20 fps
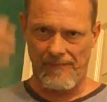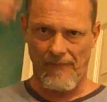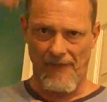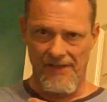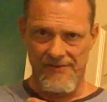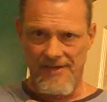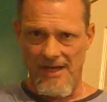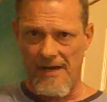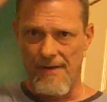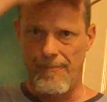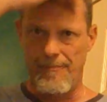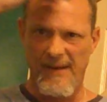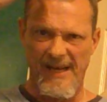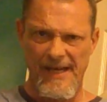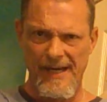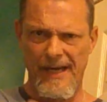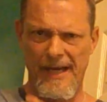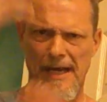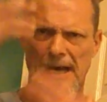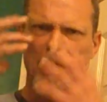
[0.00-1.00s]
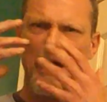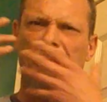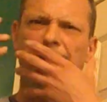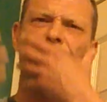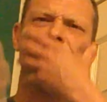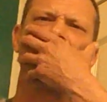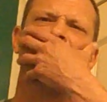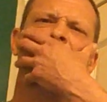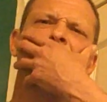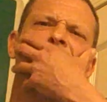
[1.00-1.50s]
He's got a beanie
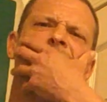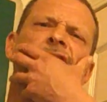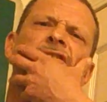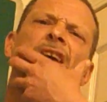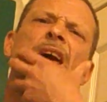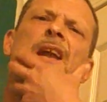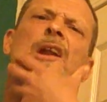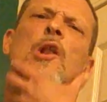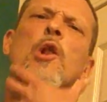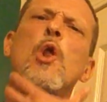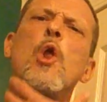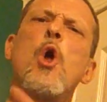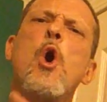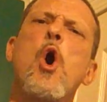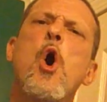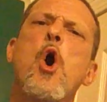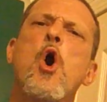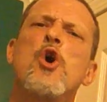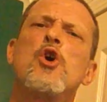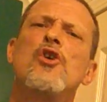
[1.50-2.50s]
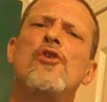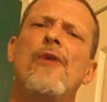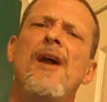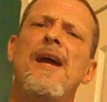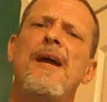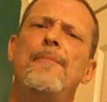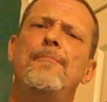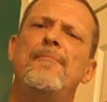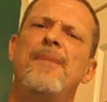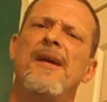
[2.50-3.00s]
on. He's got a long gray
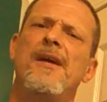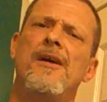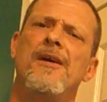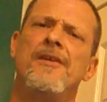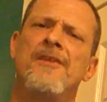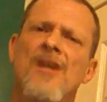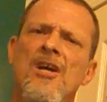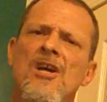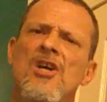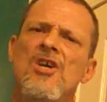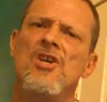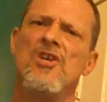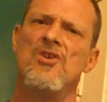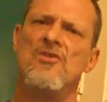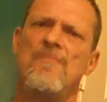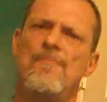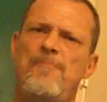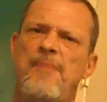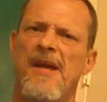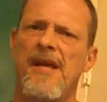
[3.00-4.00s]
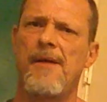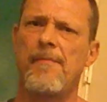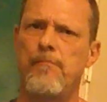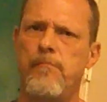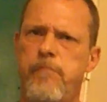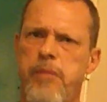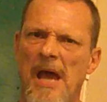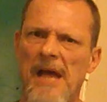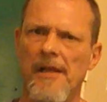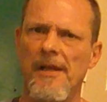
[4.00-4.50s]
beard, big
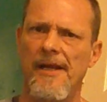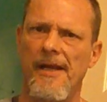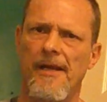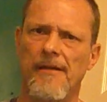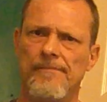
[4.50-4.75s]
belly.